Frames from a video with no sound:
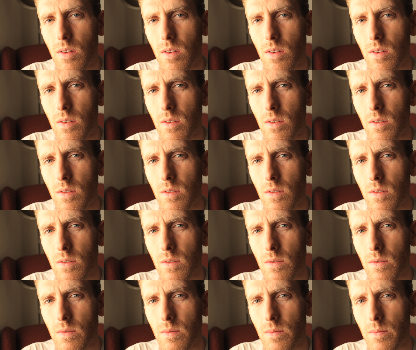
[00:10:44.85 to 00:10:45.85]

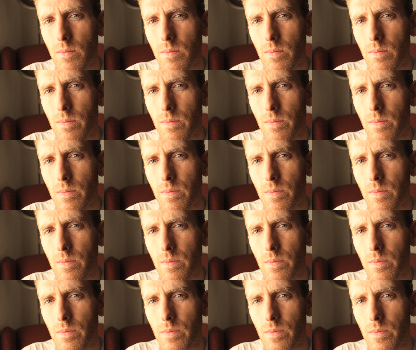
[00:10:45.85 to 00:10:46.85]
(no one is talking)